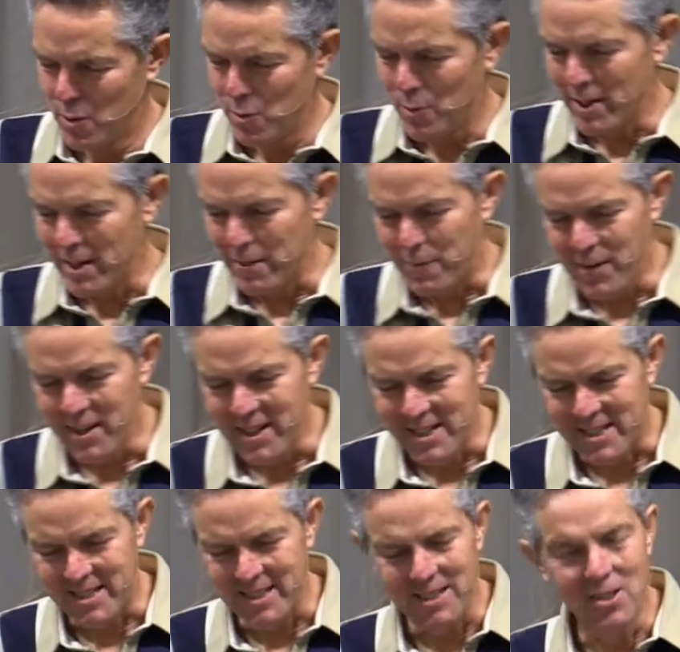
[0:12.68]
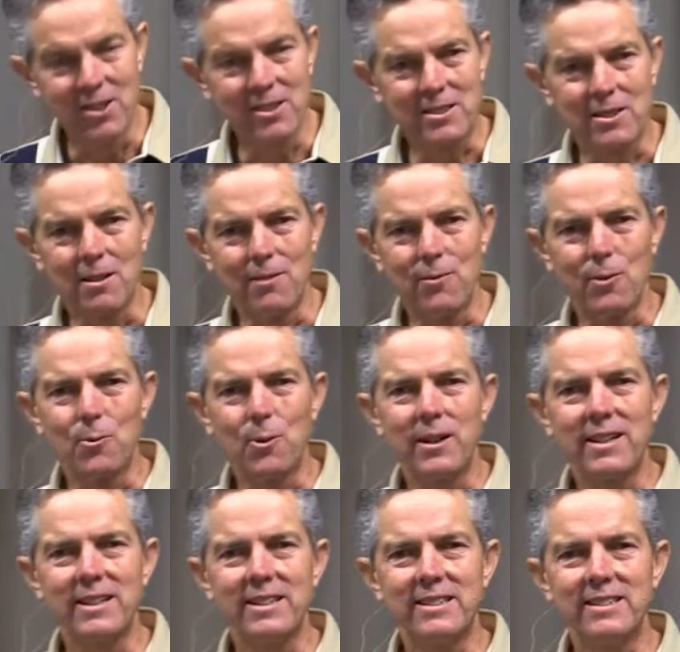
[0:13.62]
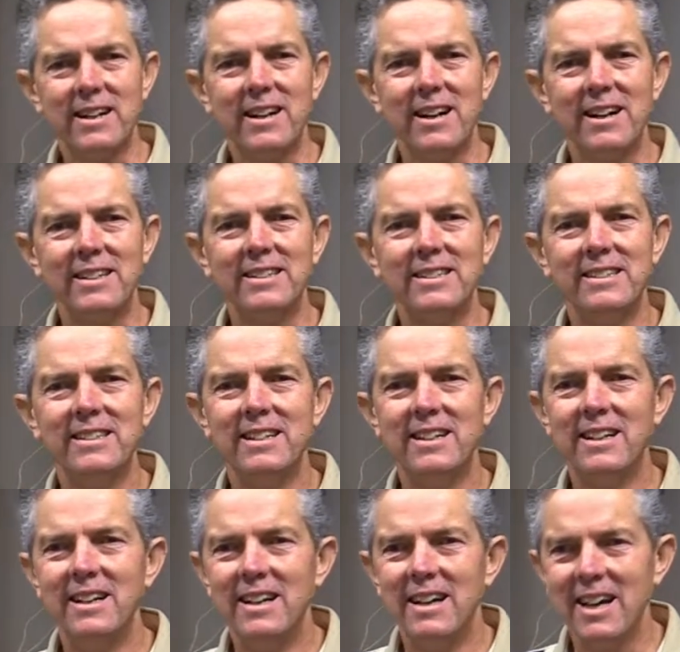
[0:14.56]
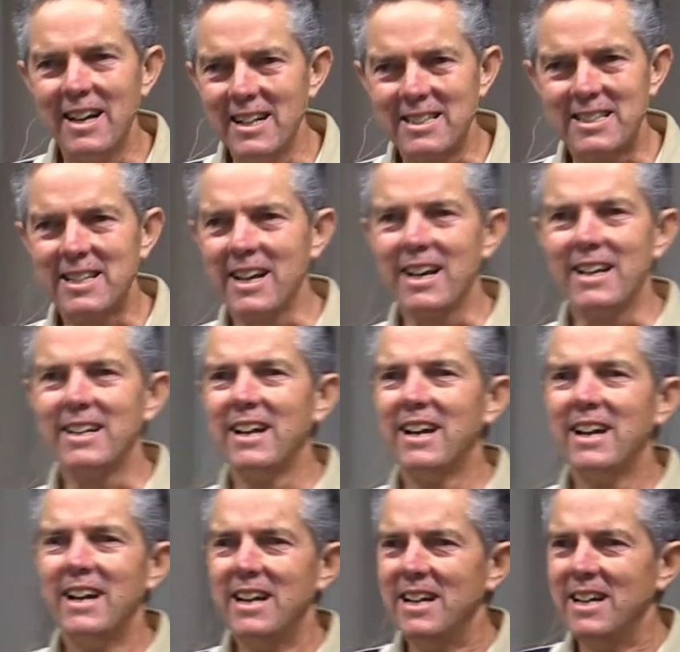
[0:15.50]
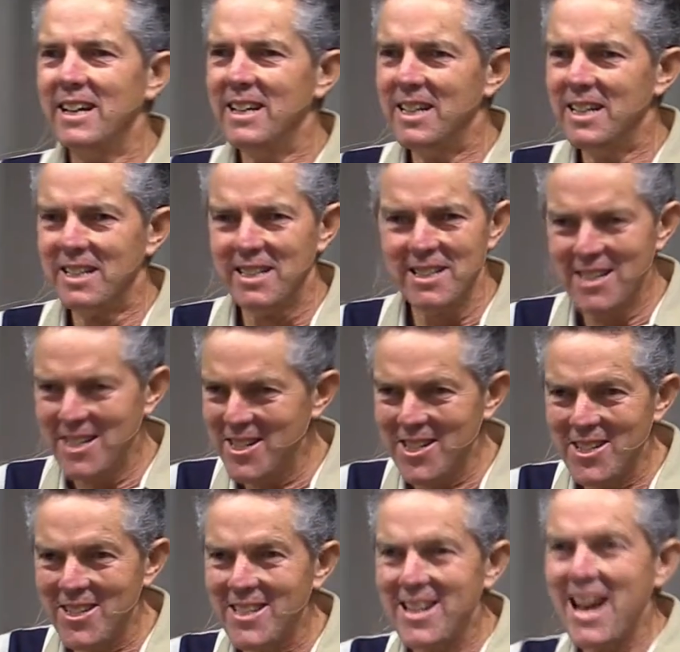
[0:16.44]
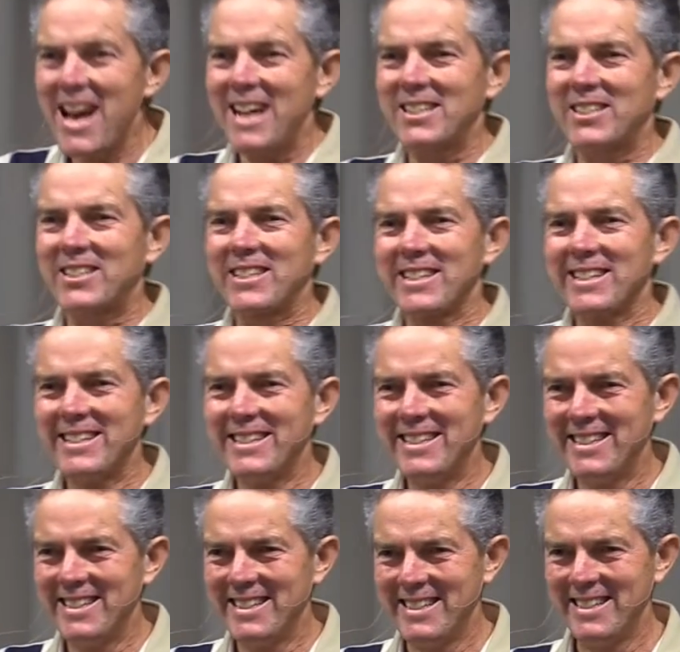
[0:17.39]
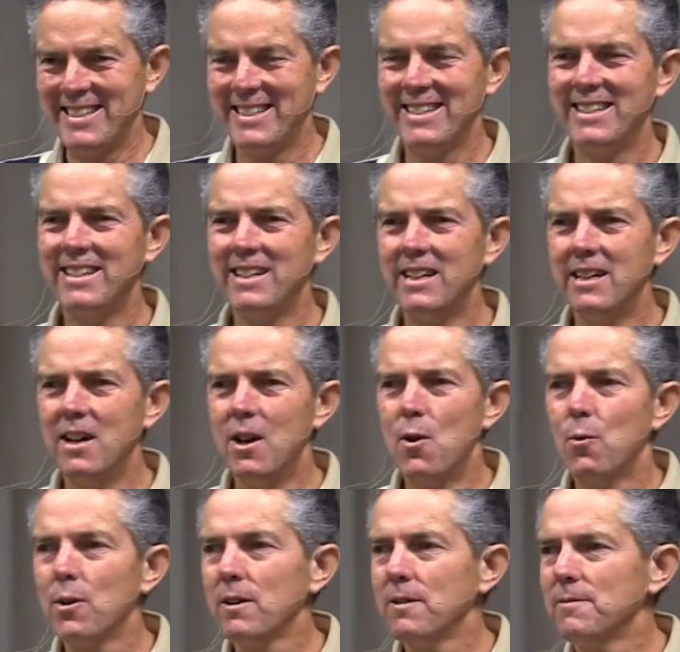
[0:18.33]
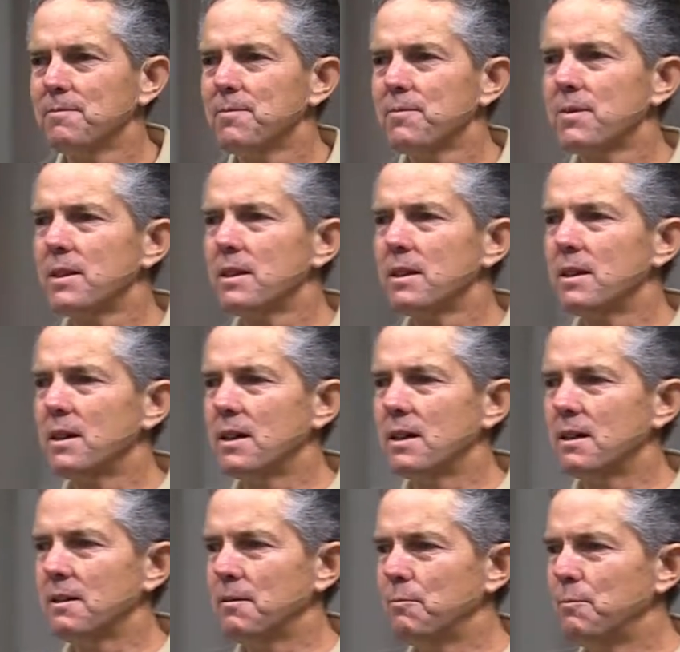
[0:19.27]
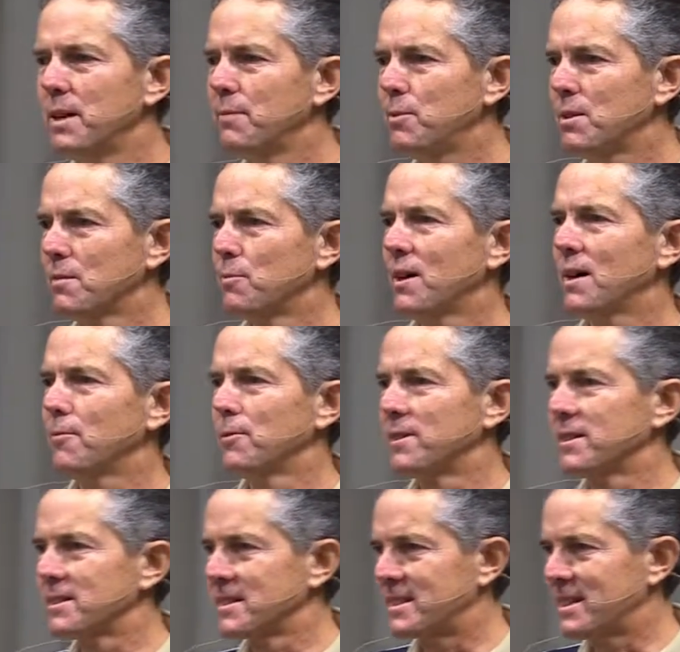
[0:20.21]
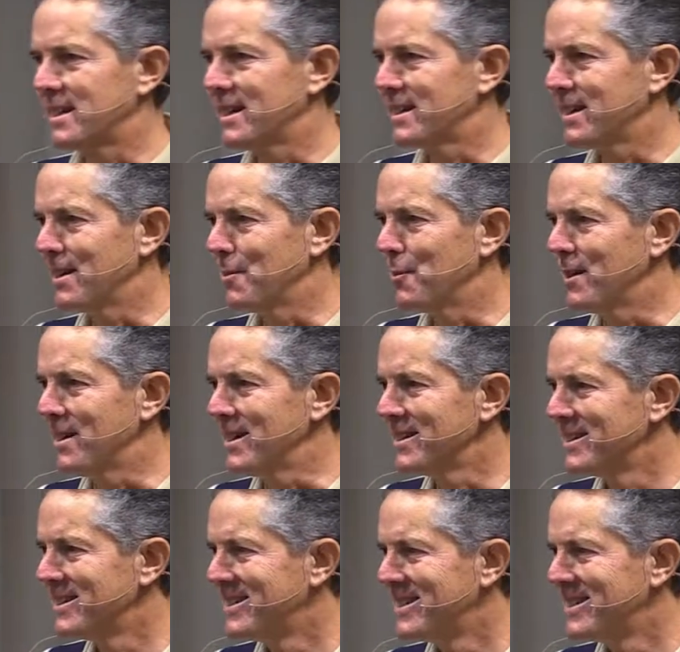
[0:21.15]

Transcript: When he finished, he looked over what he had done and he said, "Yes!" Well, maybe your Bible doesn't say it that way.